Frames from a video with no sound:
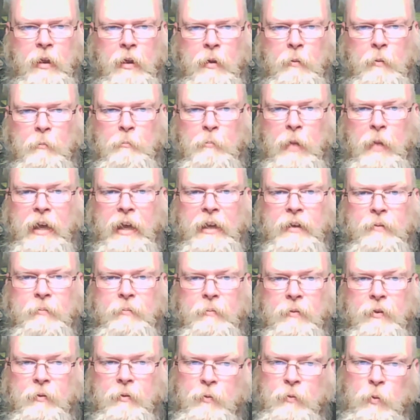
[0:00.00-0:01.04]
But
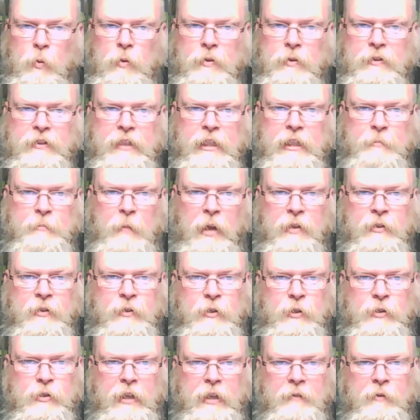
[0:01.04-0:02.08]
the fool sees
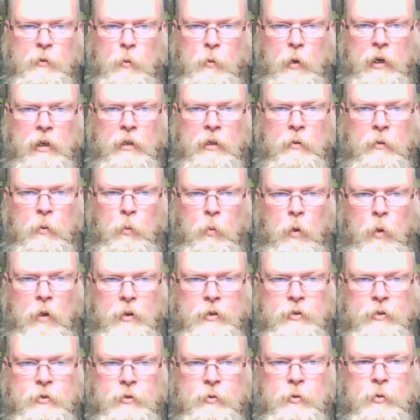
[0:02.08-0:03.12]
monsters everywhere, while
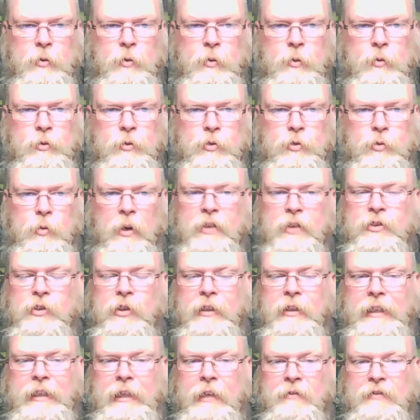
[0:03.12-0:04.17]
the Scrooge
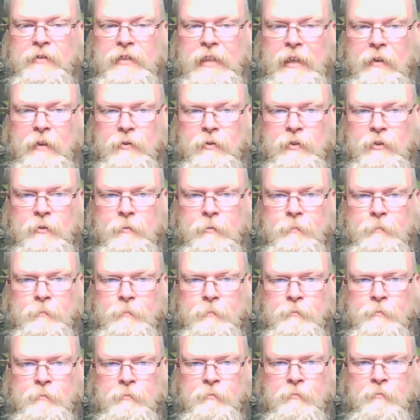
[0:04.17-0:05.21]
grudgingly gives gifts.
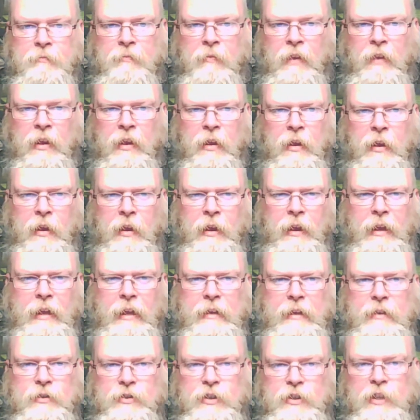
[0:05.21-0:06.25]

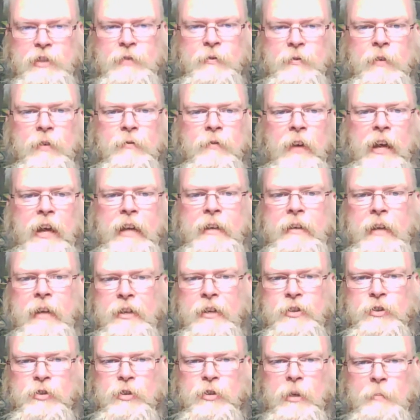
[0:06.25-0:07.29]
Just for fun, I
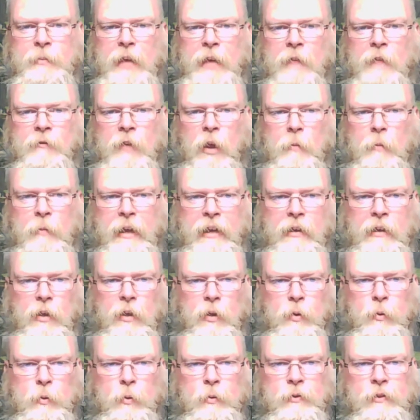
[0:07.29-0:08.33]
stripped off all my
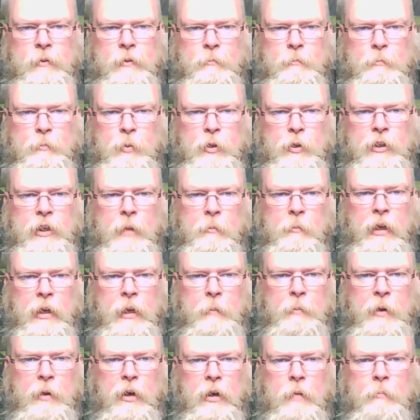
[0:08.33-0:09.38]
clothes and put them on
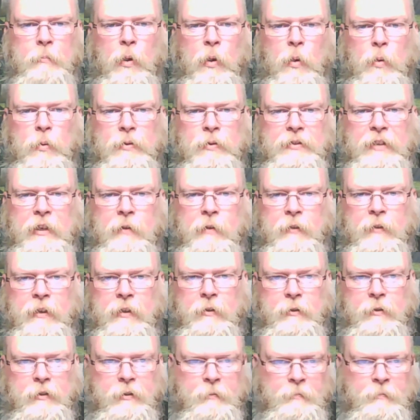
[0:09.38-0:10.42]
a pair of poles in a
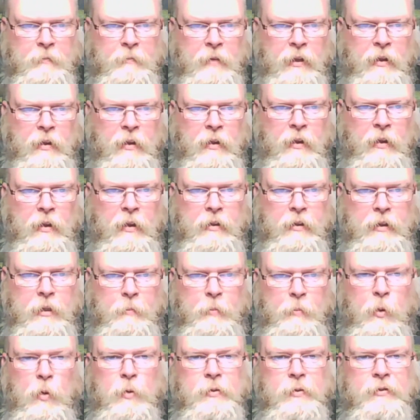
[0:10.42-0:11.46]
field. The
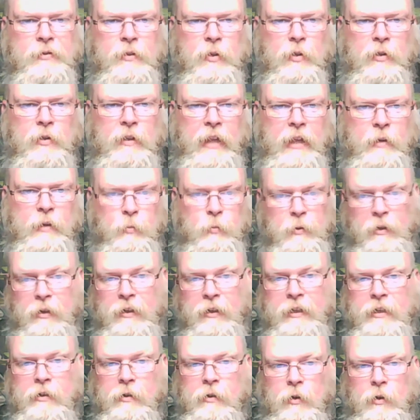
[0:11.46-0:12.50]
poles looked like real
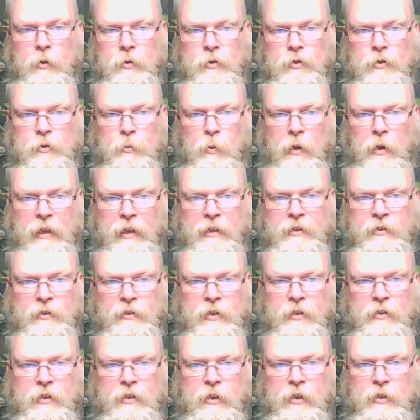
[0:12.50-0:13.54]
heroes while I
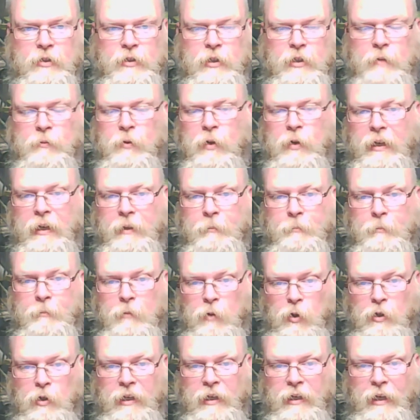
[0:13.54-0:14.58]
stood there shivering,
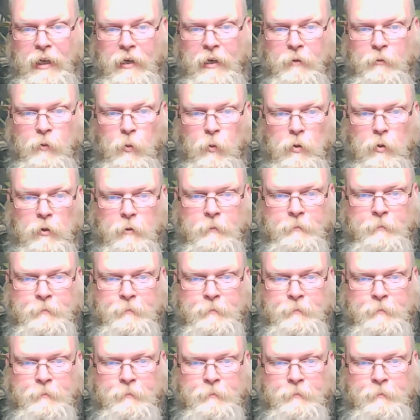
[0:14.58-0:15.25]
looking like a fool.